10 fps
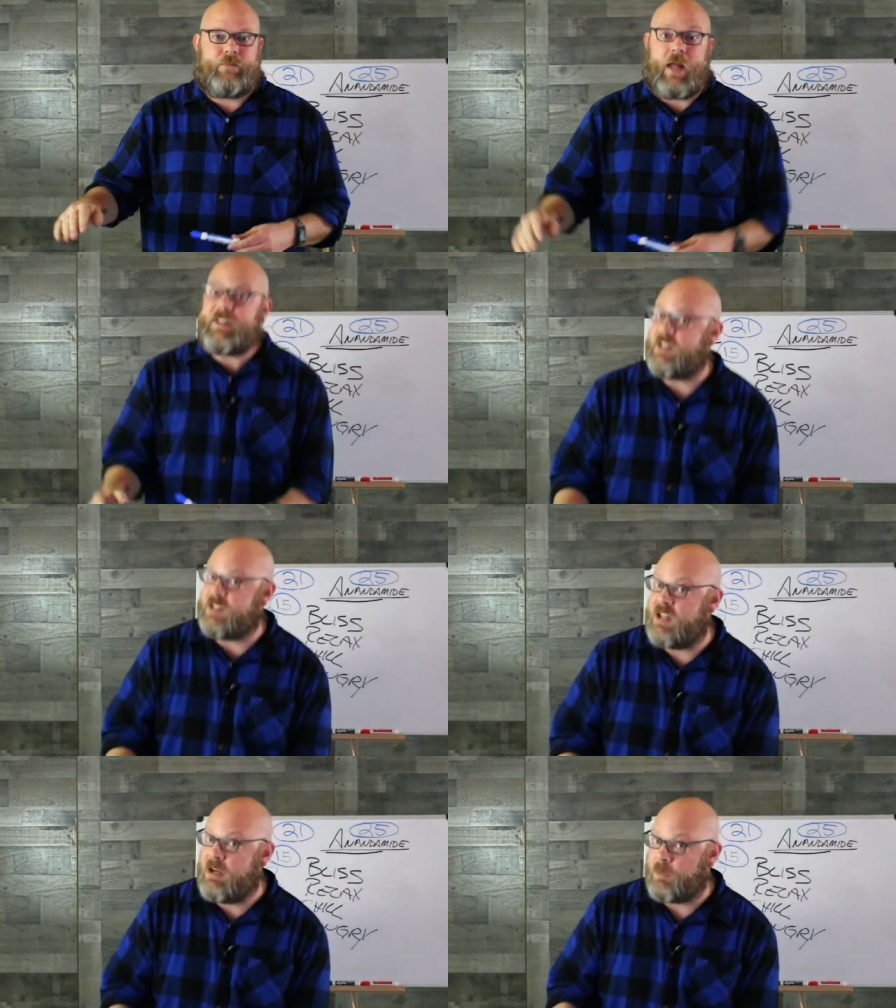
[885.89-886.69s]
Not to
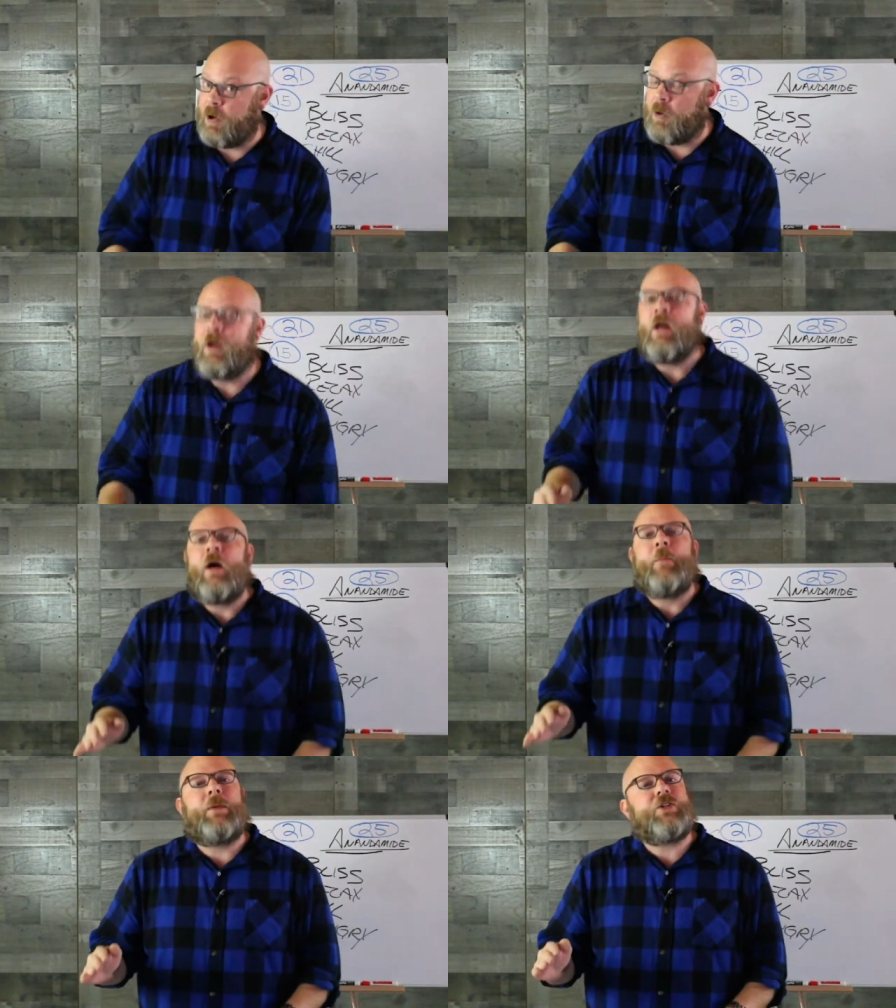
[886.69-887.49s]
zero,
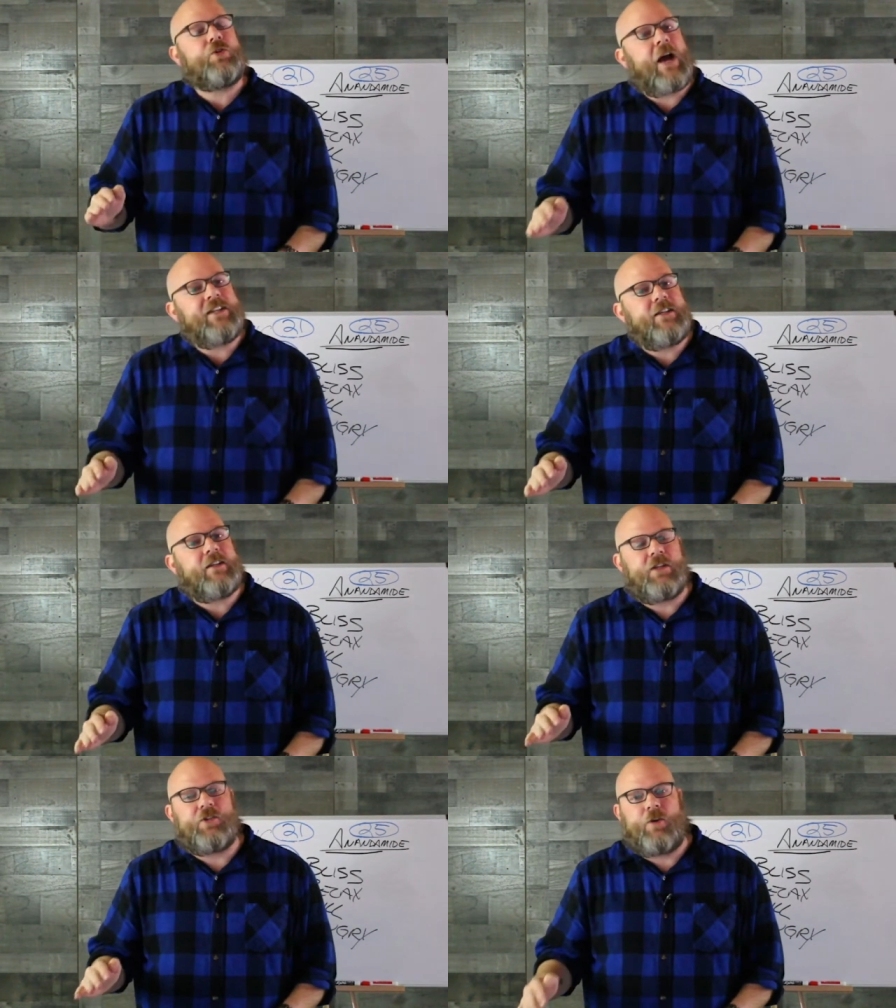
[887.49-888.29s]
but
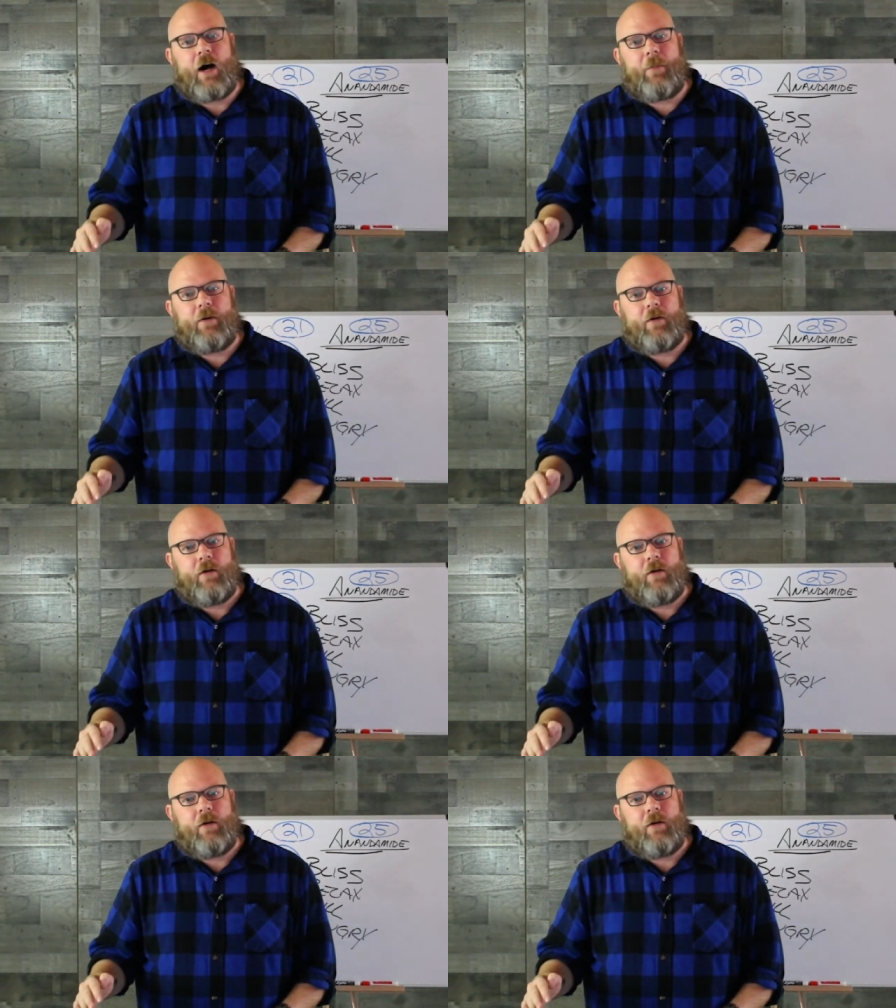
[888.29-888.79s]
drastically drop.